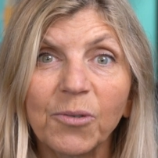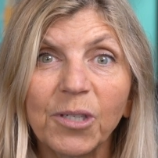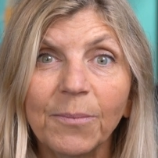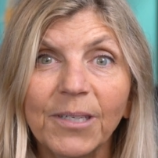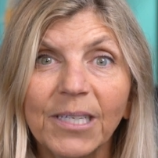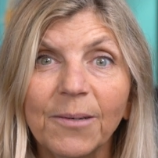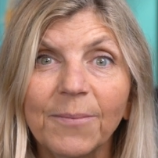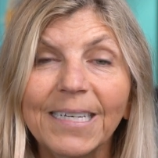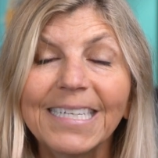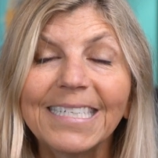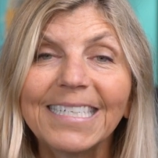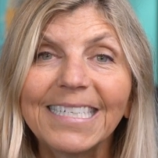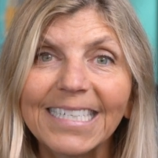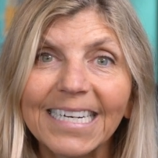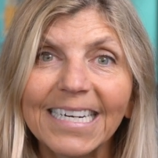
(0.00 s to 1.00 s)
Premium.
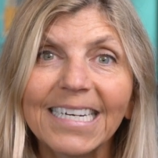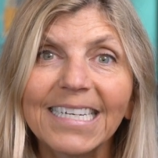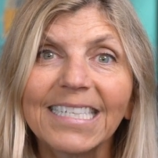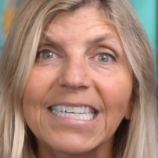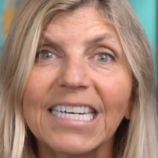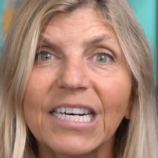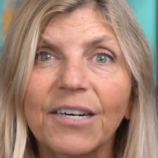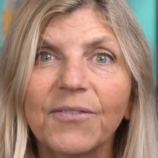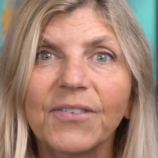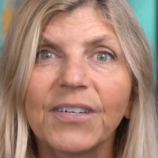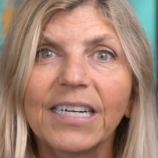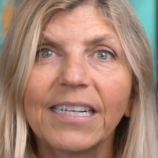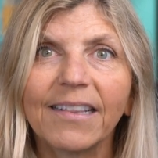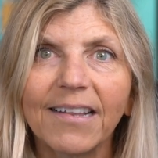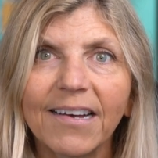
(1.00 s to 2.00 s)
It does have
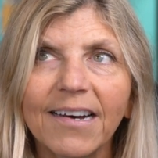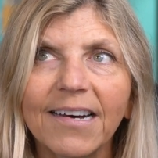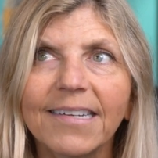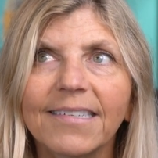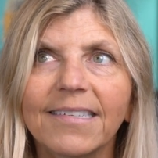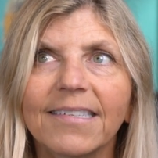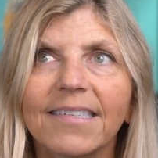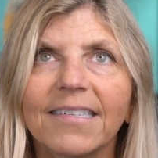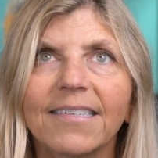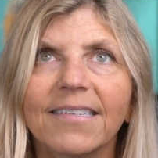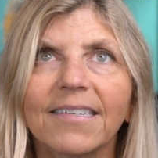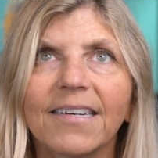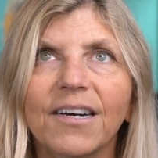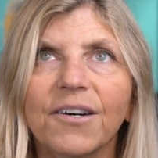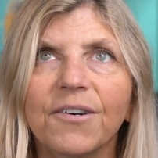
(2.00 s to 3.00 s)
a lot
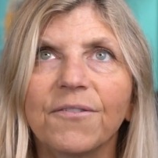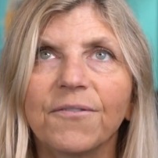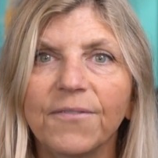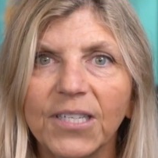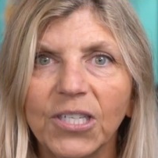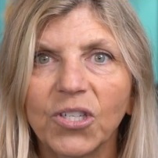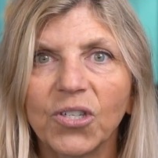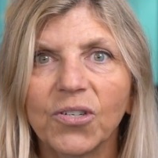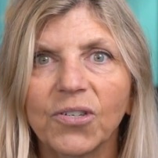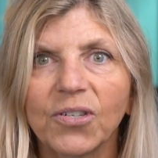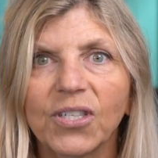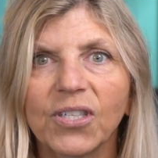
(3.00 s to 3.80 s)
of features.